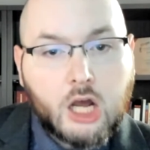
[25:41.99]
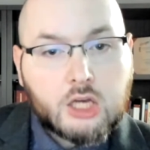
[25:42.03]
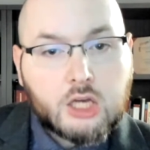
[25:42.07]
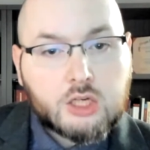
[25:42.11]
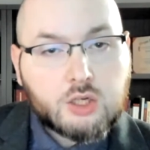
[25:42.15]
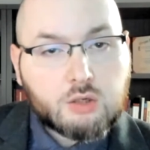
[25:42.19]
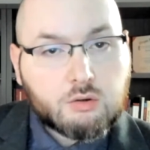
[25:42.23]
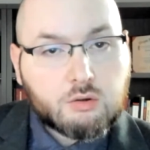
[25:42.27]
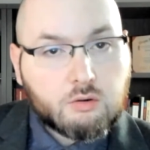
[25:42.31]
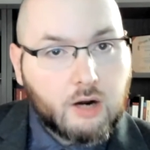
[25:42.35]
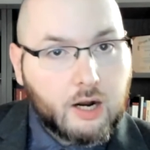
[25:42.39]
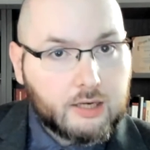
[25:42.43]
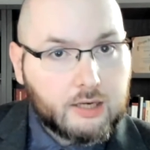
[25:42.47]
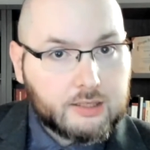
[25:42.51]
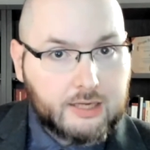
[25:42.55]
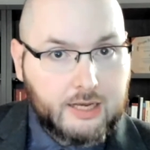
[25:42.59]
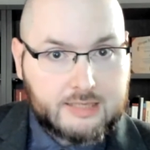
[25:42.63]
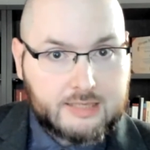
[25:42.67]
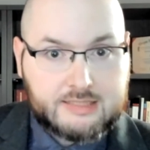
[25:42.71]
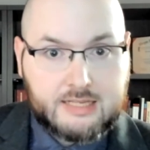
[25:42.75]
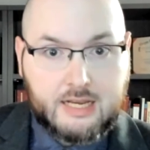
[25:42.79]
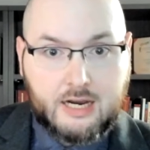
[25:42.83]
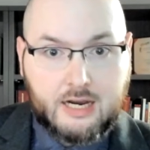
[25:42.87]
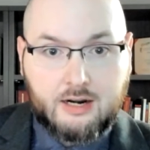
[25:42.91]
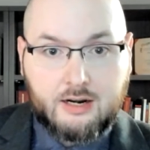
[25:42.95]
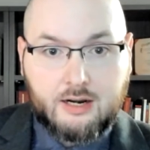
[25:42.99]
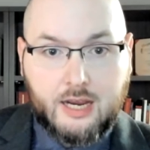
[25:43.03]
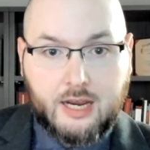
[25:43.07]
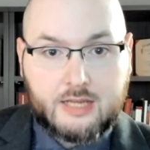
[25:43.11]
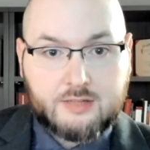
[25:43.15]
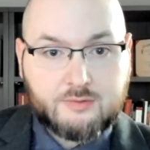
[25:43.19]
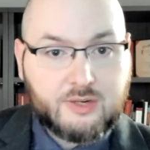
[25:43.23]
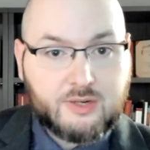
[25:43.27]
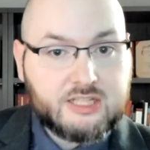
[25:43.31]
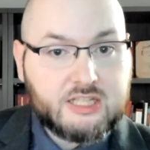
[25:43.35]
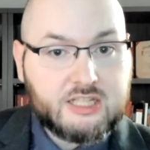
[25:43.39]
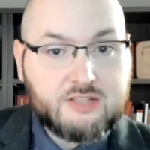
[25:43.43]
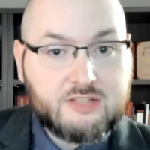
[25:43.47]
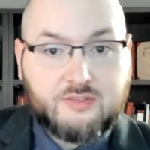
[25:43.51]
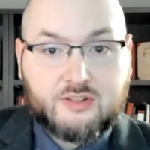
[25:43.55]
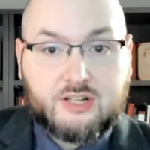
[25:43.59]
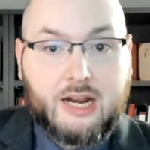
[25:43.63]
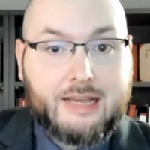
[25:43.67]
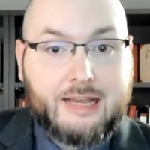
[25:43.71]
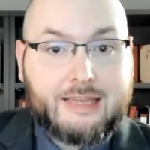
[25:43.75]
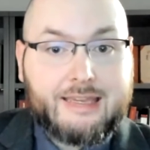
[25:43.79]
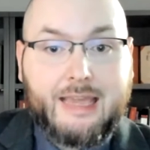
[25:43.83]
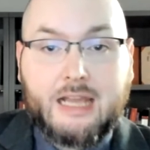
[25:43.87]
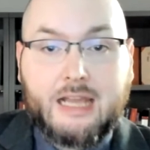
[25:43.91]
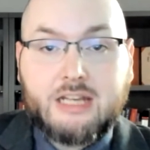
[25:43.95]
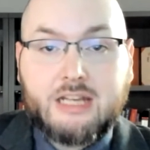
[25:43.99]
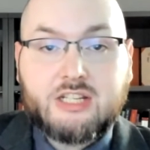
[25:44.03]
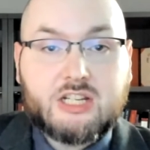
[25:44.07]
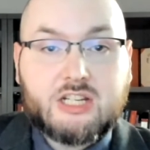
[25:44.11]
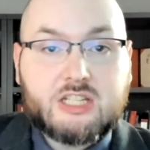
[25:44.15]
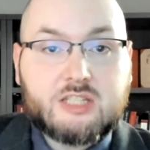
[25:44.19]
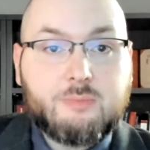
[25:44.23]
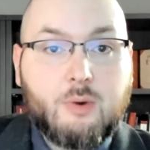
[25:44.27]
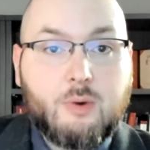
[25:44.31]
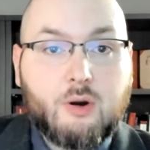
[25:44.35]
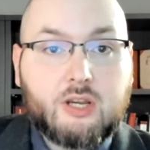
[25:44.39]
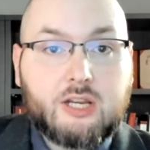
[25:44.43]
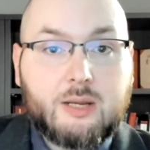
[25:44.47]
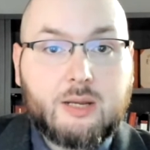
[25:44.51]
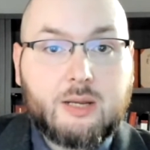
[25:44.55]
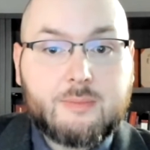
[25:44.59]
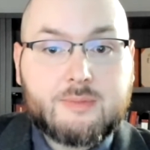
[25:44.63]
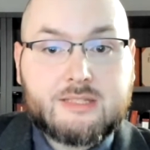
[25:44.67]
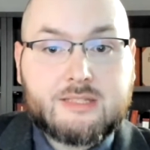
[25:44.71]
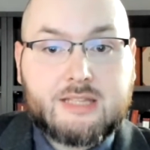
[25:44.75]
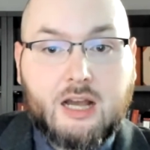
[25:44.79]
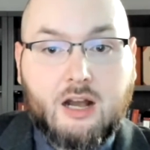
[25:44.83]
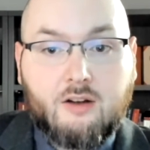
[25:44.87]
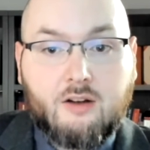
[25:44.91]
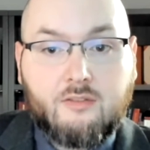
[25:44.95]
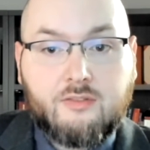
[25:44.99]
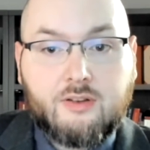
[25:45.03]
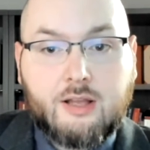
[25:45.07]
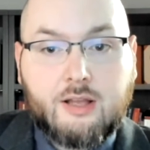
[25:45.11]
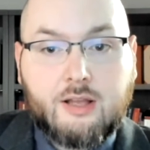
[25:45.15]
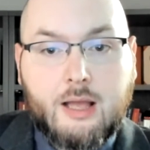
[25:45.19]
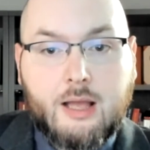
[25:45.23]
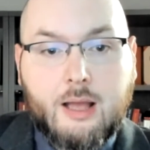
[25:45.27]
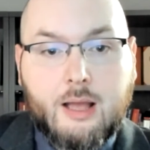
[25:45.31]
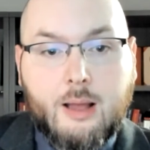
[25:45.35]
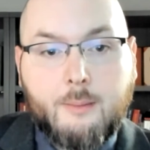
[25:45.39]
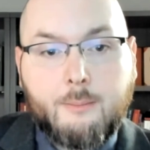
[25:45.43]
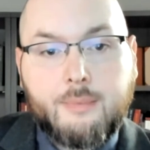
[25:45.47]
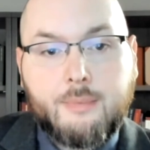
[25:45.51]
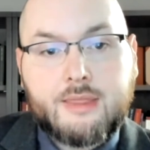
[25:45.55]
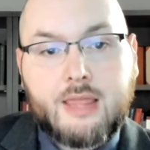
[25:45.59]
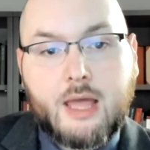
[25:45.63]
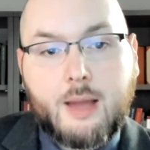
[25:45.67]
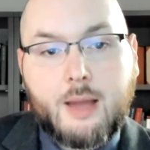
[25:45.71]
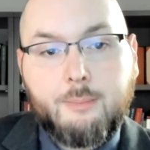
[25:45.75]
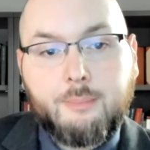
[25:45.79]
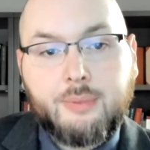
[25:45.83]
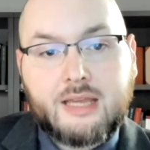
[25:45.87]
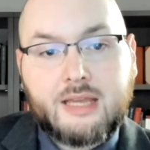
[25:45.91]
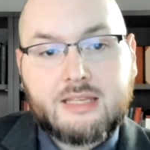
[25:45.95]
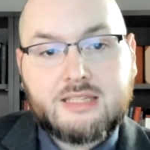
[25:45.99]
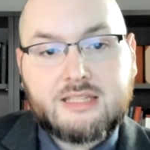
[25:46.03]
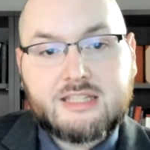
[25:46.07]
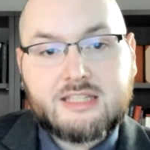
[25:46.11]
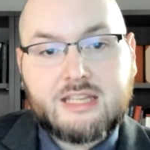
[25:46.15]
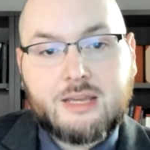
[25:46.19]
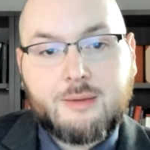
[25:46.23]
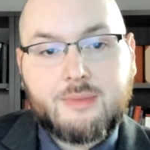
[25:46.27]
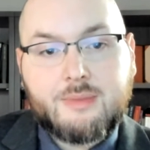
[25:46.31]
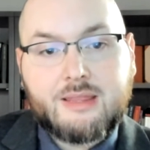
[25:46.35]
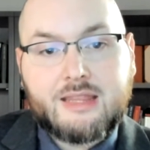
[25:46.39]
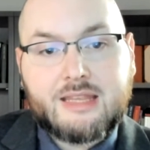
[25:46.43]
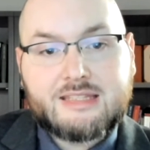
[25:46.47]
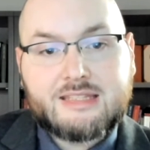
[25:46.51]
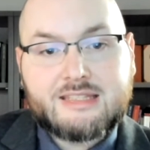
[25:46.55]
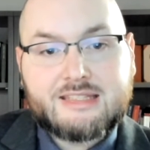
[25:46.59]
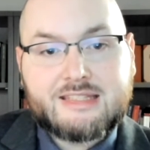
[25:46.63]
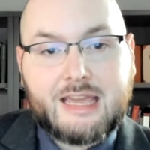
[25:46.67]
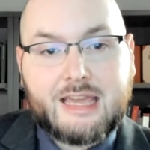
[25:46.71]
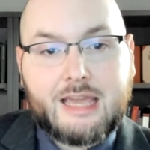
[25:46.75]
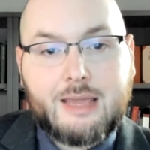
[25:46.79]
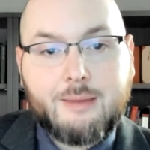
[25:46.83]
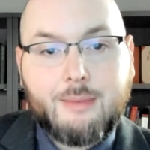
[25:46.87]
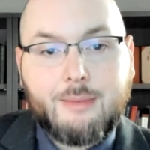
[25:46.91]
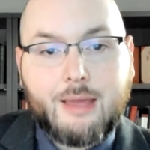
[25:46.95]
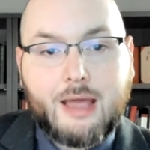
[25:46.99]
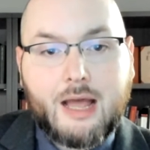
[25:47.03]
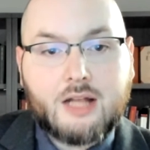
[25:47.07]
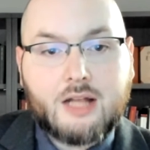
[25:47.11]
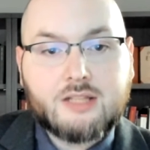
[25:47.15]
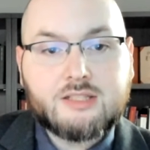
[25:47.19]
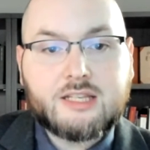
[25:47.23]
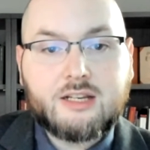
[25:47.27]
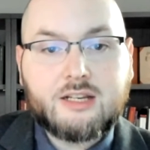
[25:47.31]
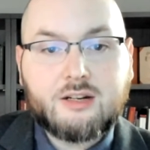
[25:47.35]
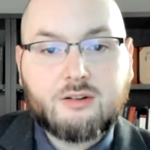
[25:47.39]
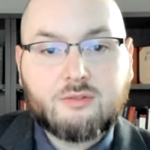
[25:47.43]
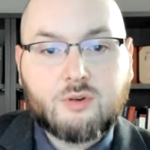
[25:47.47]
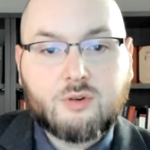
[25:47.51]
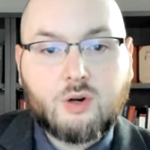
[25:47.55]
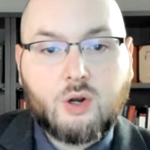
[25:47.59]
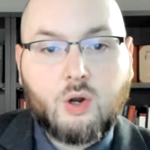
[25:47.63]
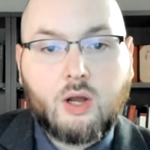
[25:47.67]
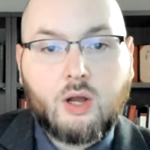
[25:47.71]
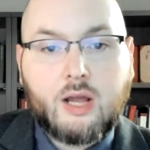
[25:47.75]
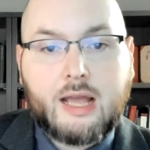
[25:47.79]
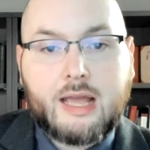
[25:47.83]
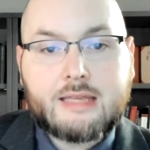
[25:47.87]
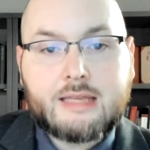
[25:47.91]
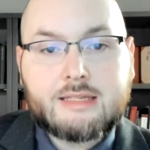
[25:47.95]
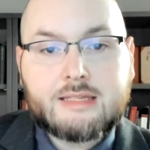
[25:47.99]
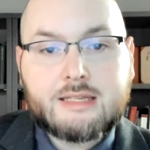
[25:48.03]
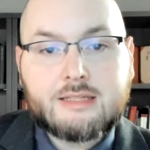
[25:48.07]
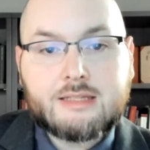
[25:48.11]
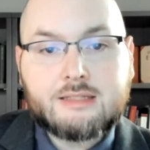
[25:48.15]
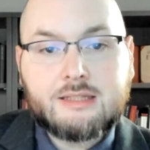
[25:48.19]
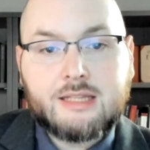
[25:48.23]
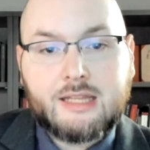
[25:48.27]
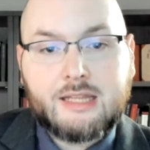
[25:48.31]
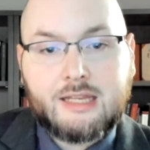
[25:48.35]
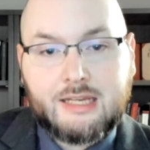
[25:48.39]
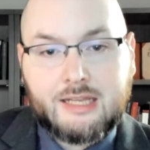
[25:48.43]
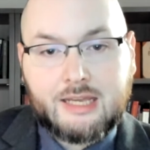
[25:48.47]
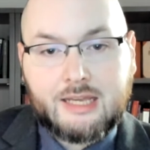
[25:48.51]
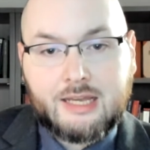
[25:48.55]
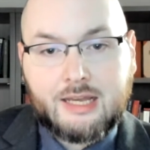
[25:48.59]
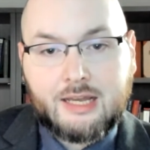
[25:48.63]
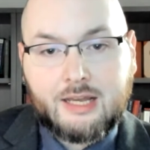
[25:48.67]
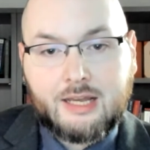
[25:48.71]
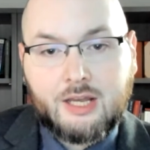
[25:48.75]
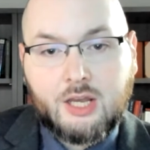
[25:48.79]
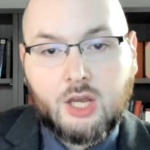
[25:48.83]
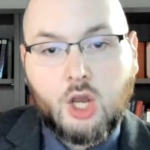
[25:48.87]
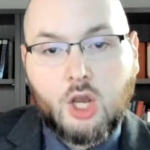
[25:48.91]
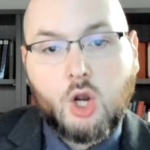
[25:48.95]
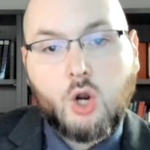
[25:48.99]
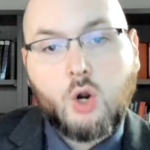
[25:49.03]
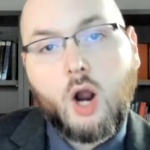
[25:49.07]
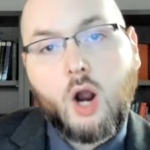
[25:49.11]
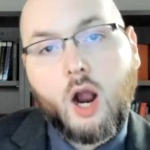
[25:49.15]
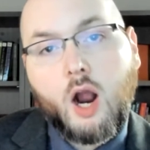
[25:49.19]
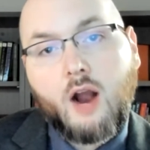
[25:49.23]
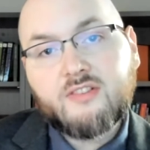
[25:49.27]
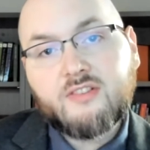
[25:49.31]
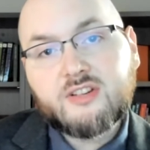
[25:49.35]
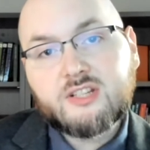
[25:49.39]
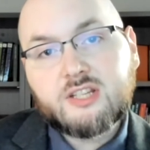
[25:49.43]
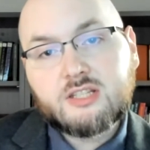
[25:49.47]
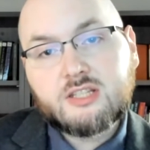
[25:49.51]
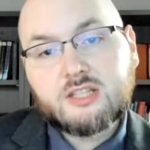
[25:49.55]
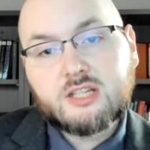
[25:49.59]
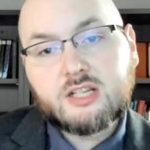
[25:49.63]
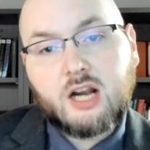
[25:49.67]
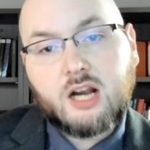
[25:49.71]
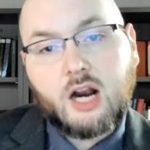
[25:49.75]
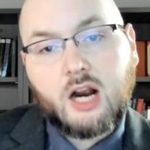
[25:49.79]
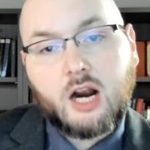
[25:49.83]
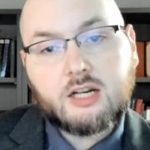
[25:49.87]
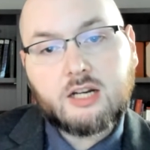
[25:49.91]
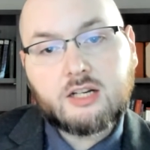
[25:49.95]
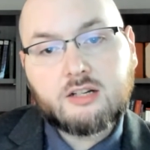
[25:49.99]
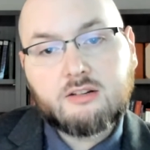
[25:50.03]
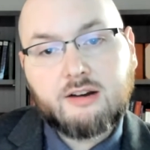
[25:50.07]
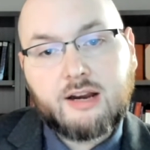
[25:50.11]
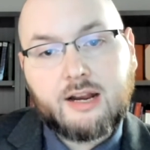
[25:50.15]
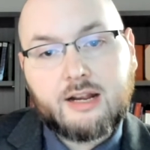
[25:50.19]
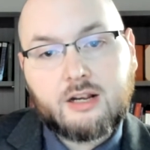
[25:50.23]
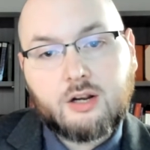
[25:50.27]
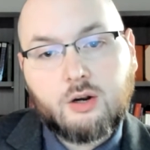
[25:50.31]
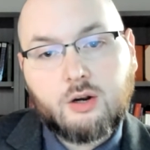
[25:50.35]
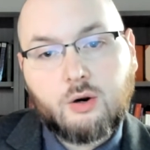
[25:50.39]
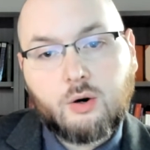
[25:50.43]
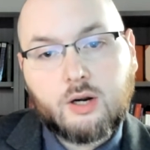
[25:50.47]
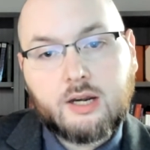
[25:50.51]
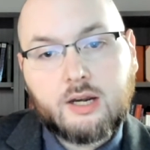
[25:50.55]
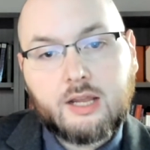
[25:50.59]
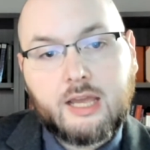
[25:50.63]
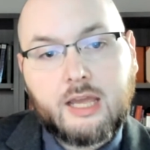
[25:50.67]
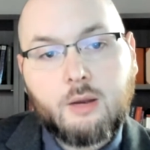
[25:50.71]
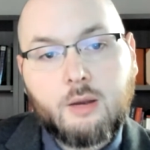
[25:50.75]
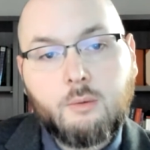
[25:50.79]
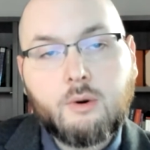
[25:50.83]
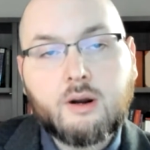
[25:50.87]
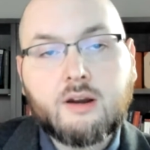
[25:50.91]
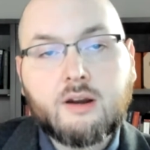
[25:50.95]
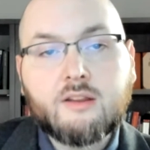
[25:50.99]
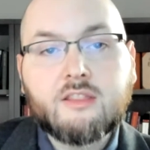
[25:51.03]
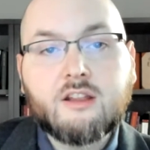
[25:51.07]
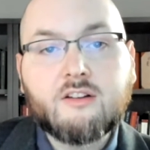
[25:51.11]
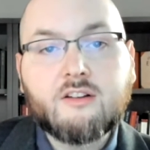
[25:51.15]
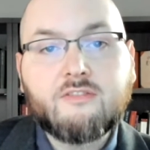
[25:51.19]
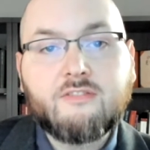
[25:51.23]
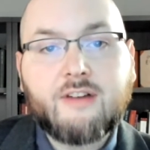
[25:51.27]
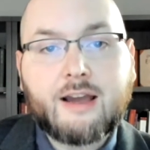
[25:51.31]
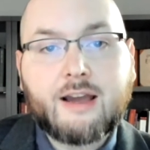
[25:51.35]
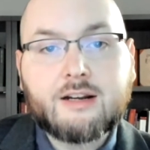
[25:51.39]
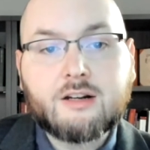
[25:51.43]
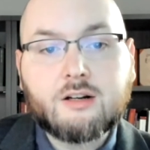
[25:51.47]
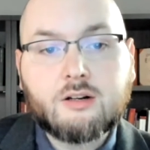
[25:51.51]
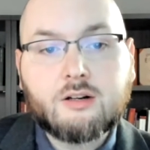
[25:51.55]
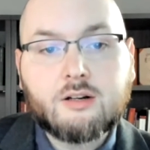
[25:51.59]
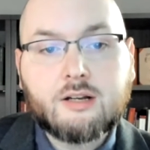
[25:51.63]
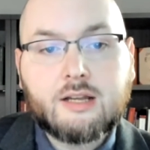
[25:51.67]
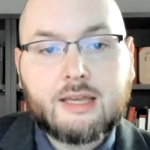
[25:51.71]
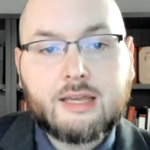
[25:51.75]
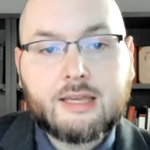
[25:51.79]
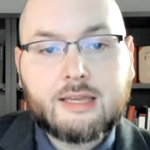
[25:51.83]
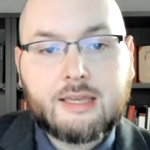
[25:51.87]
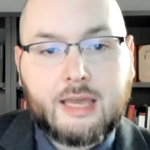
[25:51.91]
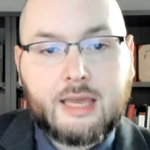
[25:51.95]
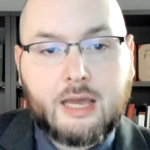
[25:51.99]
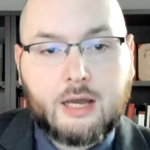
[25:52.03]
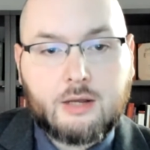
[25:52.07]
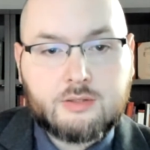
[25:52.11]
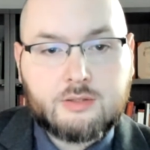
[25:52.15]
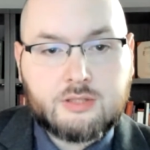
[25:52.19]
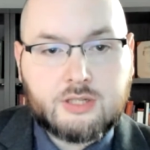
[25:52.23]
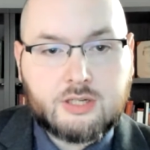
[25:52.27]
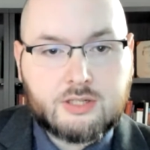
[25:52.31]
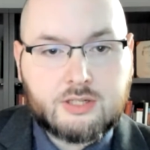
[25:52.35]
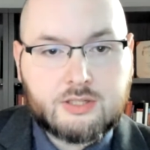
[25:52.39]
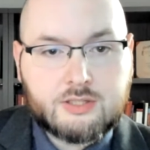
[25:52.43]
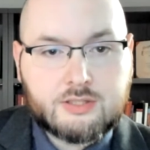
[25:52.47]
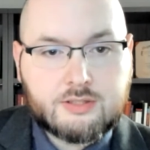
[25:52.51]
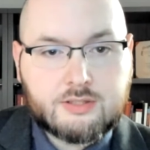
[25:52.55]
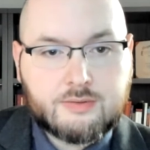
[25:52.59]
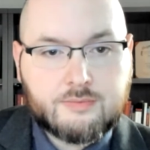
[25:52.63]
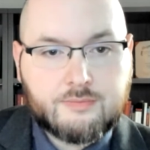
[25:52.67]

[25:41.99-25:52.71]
Deronda has reasons for not engaging in smoking himself, but that places him in the same outsider role as a Lydia, who offers a cigar to Grandcourt in one of their final encounters.